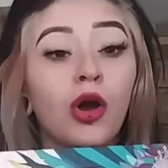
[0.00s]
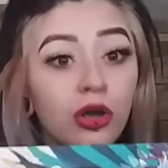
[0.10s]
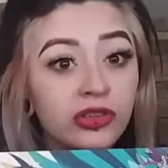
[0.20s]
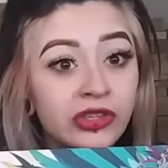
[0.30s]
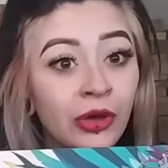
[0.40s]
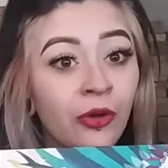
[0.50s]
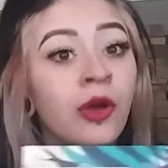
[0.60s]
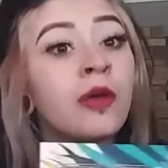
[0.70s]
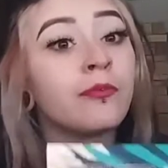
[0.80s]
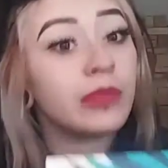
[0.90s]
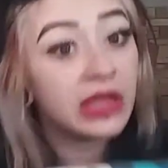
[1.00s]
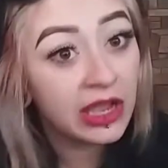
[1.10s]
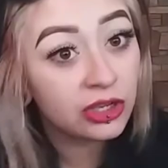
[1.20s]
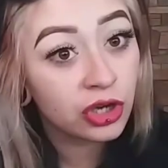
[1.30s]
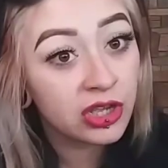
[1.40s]
Also,
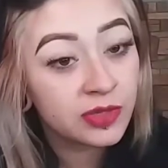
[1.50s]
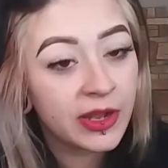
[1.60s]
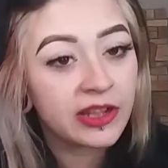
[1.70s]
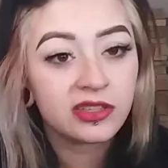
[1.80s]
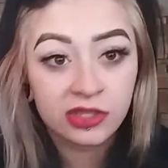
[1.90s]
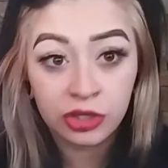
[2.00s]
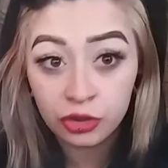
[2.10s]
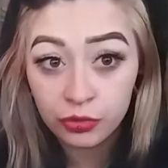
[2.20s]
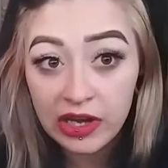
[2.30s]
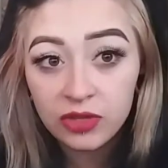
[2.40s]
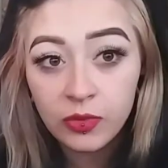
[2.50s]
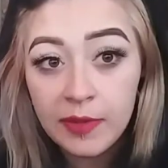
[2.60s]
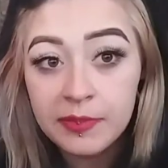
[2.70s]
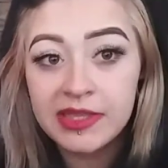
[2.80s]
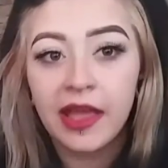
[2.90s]
BH Cosmetics, their direct
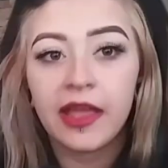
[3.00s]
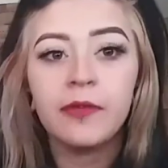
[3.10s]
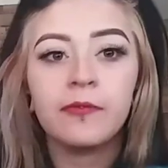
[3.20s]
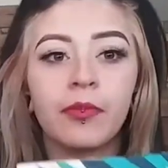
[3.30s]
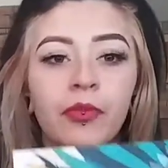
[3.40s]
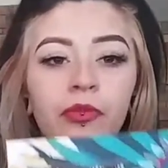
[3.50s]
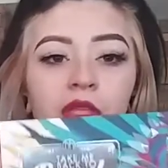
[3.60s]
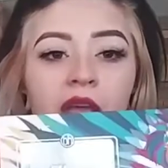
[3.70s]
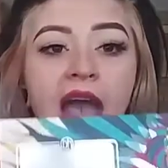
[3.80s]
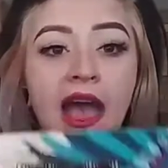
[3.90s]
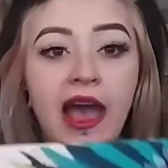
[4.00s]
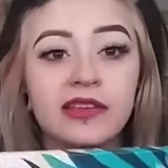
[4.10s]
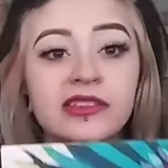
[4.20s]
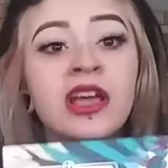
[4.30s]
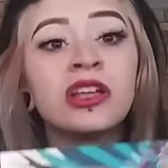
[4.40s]
website,
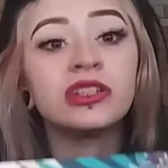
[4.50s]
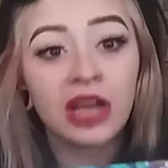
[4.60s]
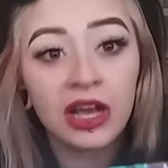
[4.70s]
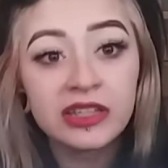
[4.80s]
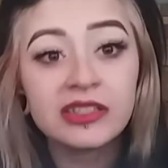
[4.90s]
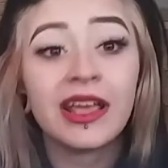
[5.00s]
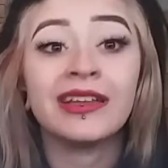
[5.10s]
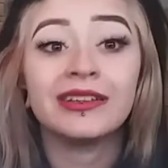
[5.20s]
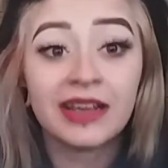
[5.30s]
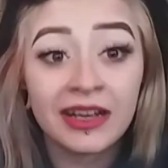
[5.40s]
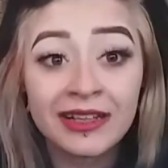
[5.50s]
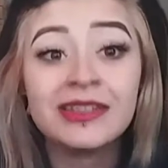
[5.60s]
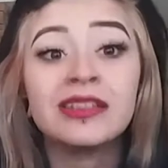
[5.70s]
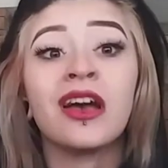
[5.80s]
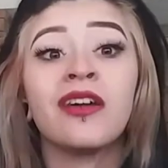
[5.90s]
has tons and
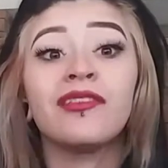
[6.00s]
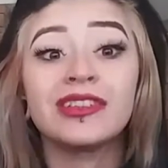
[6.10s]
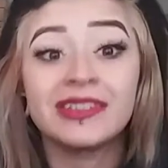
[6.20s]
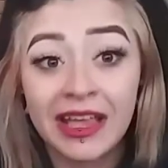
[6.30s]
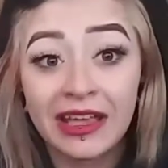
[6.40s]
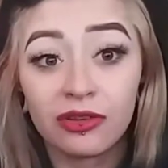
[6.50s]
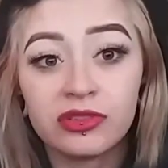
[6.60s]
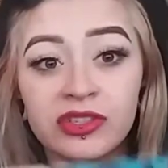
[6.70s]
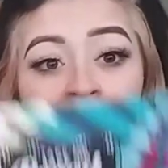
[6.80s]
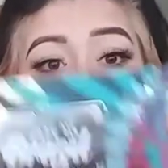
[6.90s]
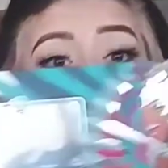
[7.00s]
tons of sales.